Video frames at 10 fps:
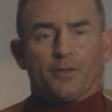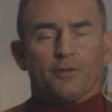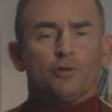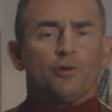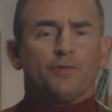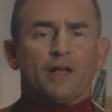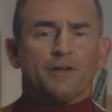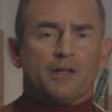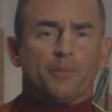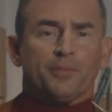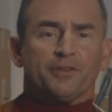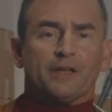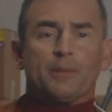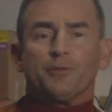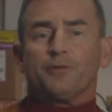the law of large numbers
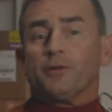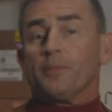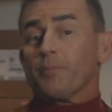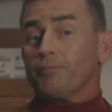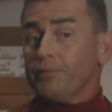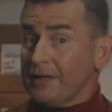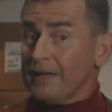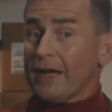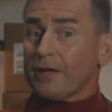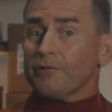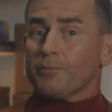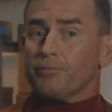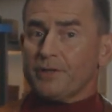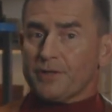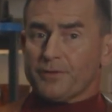enables you to make pretty
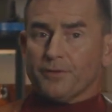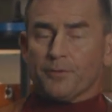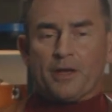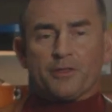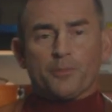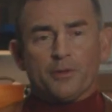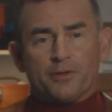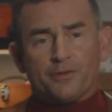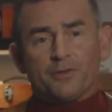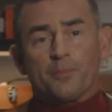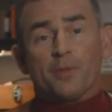accurate predictions about the purchasing